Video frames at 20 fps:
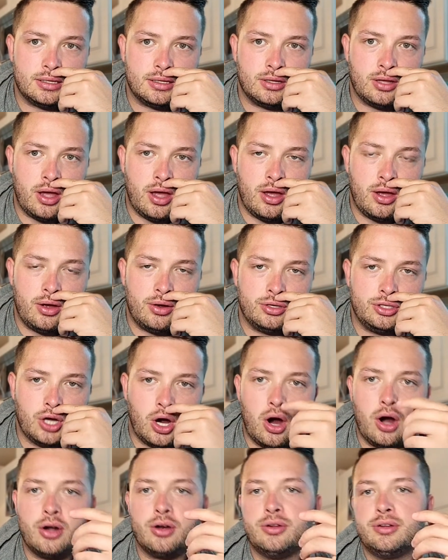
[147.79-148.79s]
though
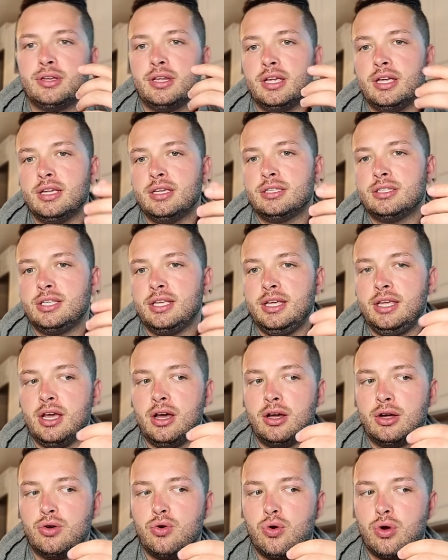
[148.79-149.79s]
Darnold is the
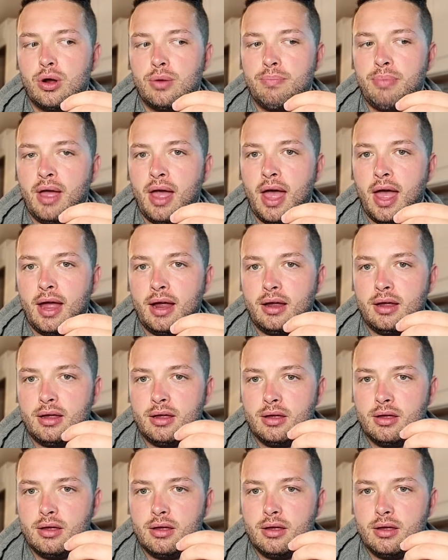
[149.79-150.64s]
young quarterback